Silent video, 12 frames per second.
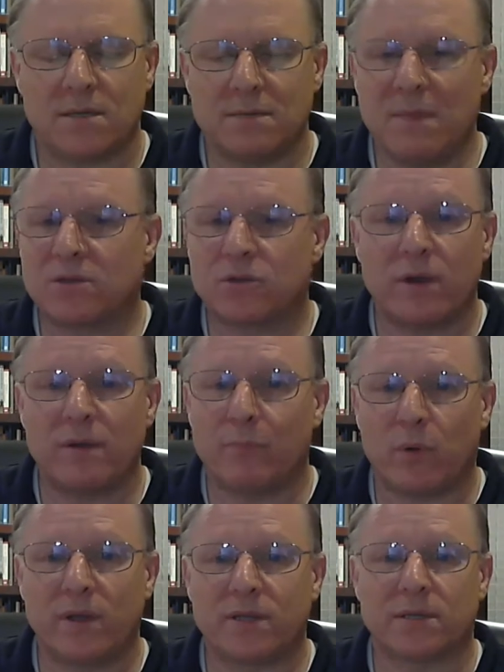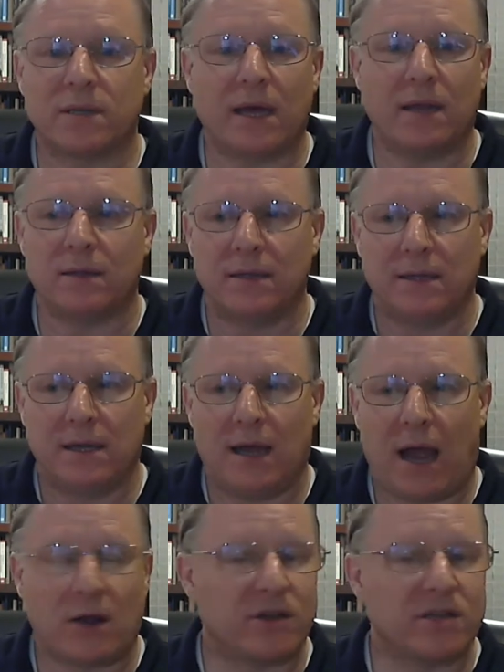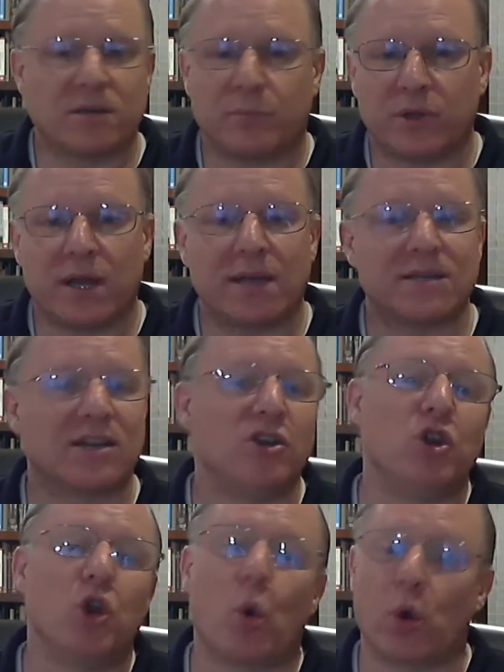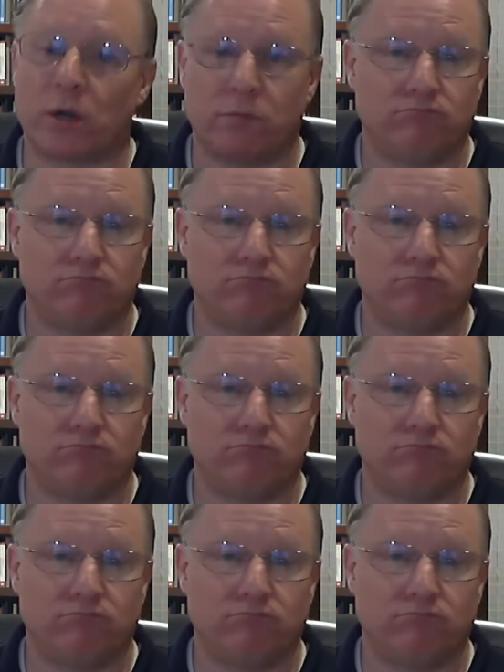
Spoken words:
he makes great points that our discipline has ignored